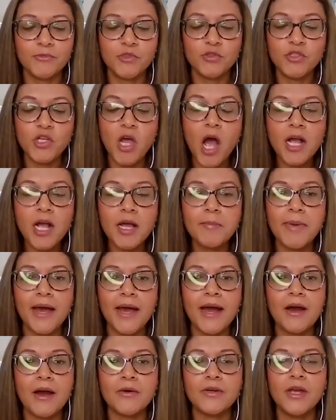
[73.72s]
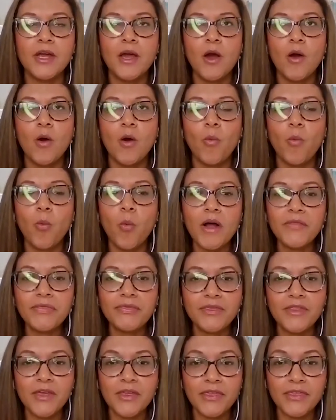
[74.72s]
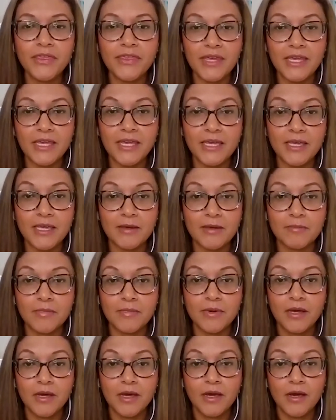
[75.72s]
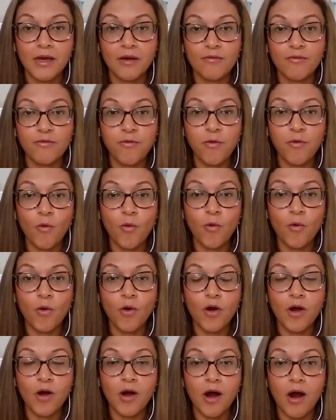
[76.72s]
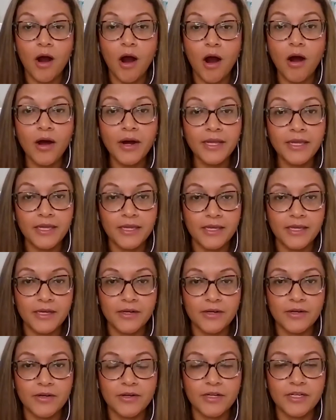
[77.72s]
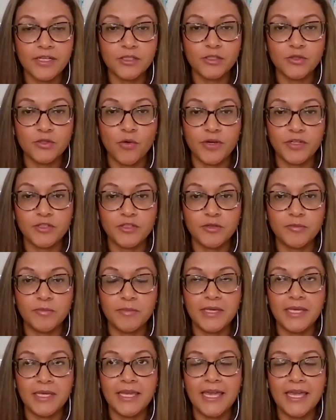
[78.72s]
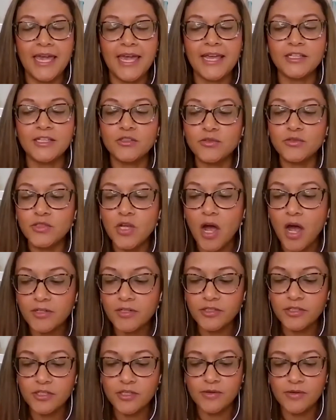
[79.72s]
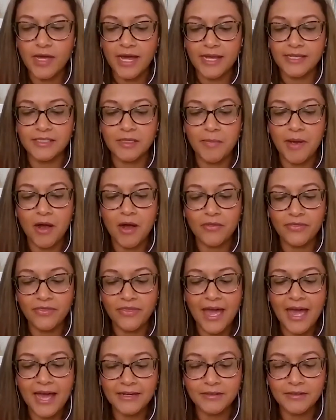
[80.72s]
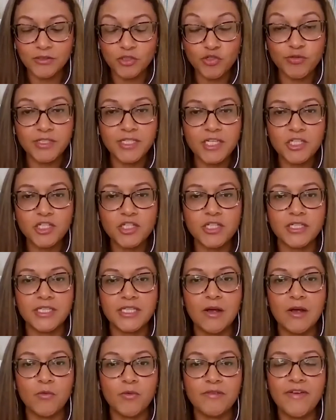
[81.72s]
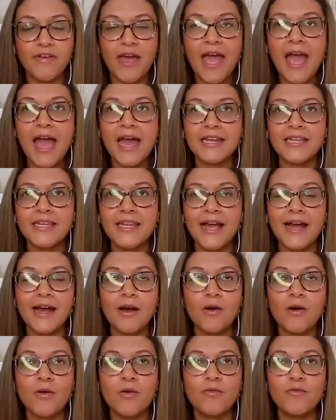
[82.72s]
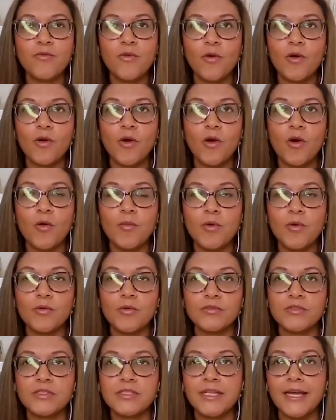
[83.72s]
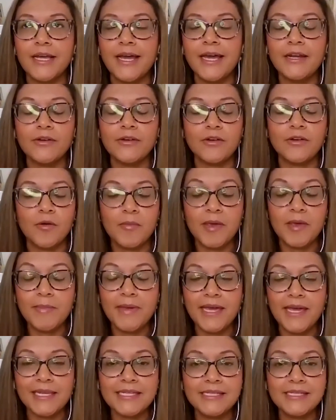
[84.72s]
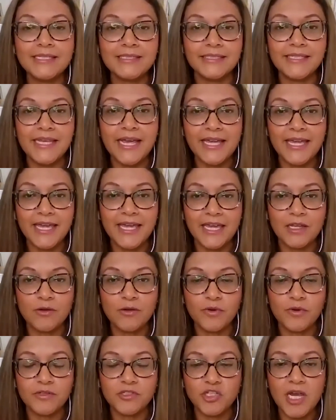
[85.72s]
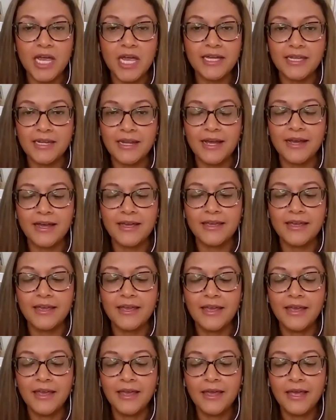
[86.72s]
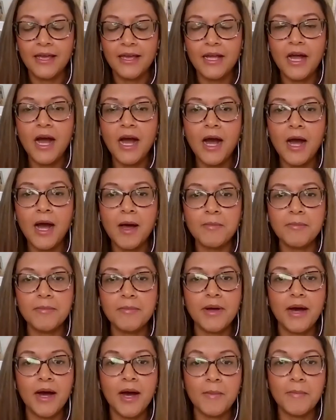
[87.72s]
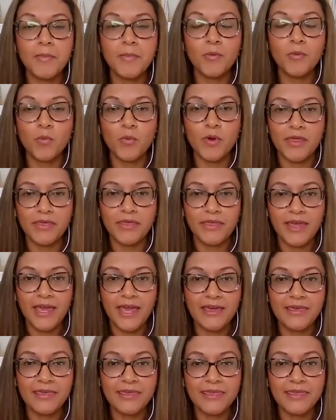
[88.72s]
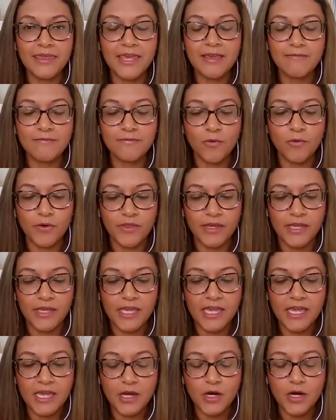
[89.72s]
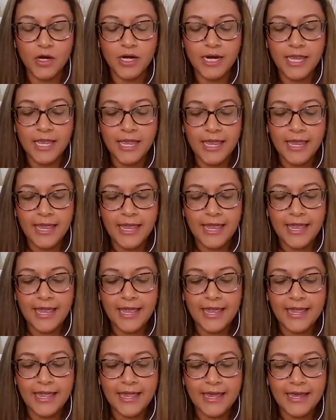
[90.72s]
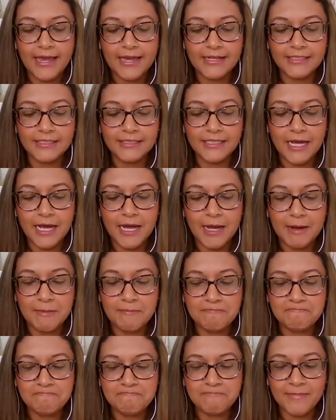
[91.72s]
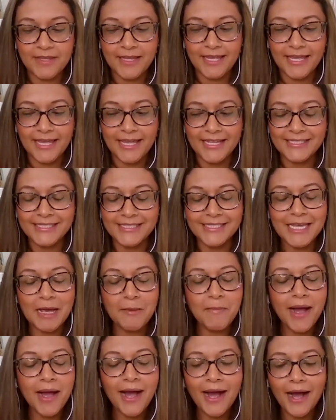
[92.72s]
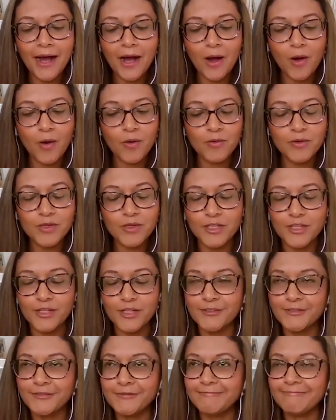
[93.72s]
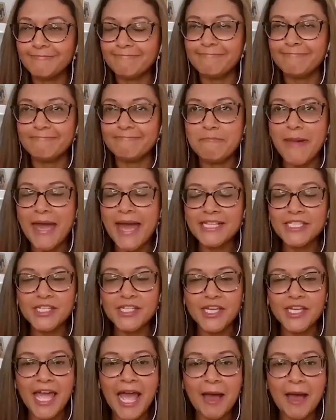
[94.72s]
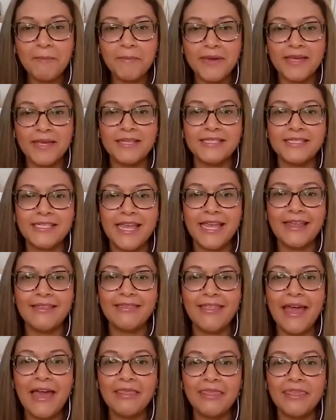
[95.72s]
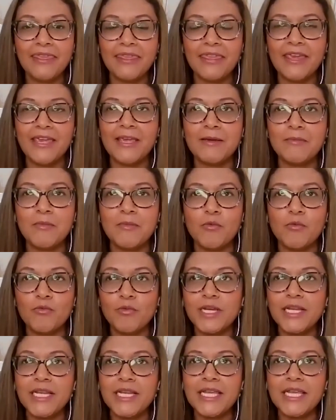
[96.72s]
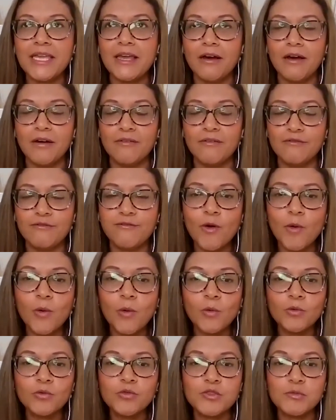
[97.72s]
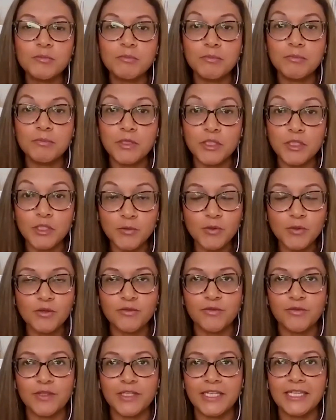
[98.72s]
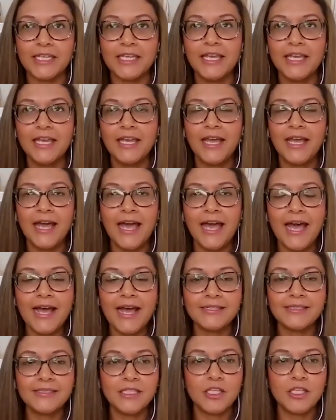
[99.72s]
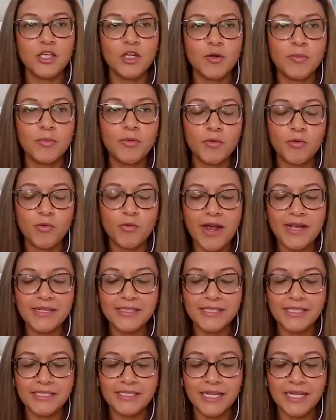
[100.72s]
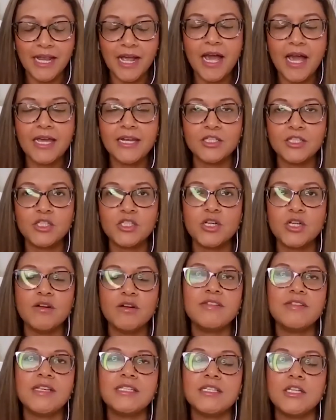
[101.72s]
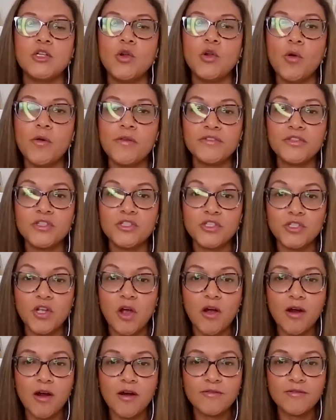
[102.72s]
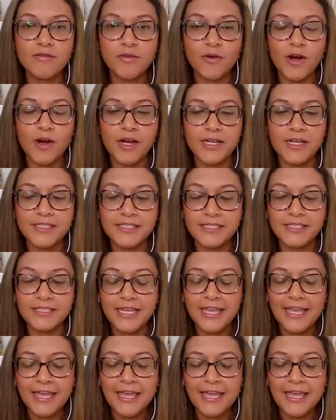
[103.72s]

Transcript: talk about what the theme for our year is going to be, and to talk to you guys about that tradition that we've had now for almost, maybe at least a decade, where Jack and I come up with a theme for the year. And somehow, magic happens, and that theme really unfolds beautifully as the year progresses. It kind of serves as a North Star for us.